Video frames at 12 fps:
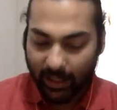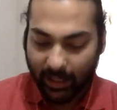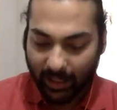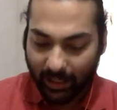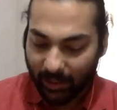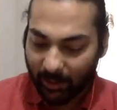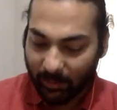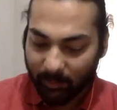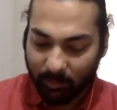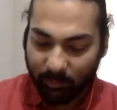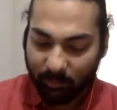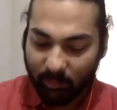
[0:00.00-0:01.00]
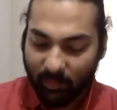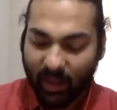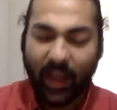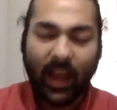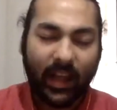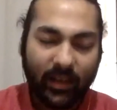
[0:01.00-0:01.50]

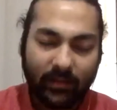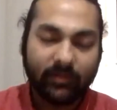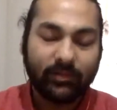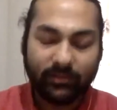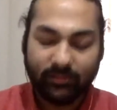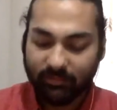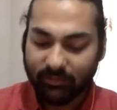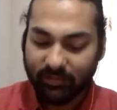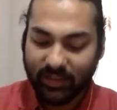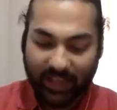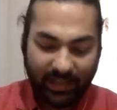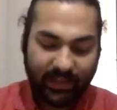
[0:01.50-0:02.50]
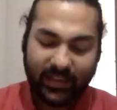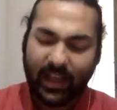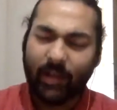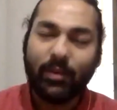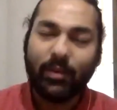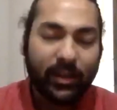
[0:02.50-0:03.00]
And yes, I
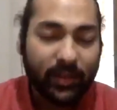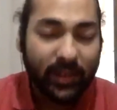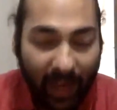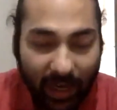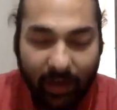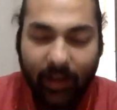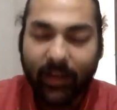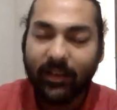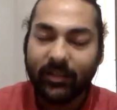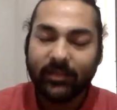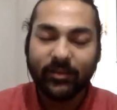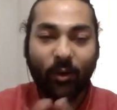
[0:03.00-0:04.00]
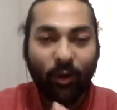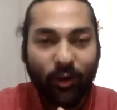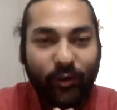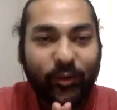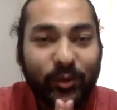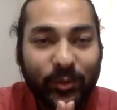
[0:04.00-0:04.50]
would like to thank all
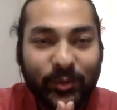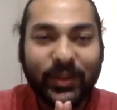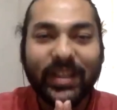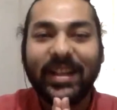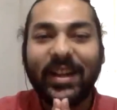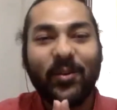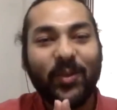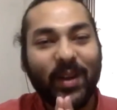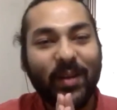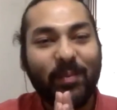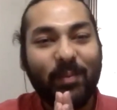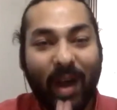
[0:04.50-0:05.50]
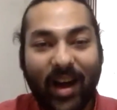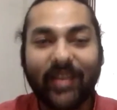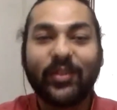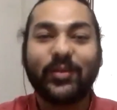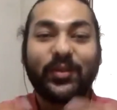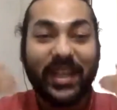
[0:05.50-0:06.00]
of you who were part
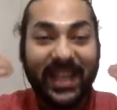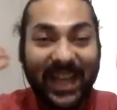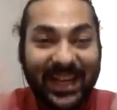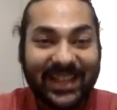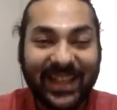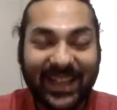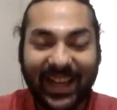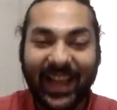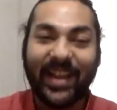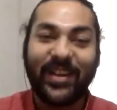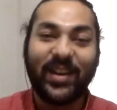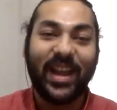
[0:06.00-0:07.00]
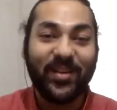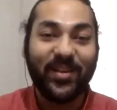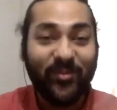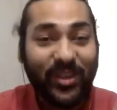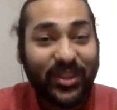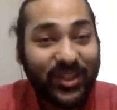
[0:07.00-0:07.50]
of creating and
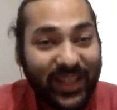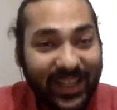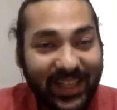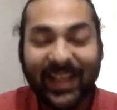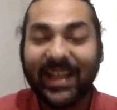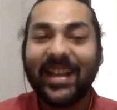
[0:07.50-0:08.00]
envisioning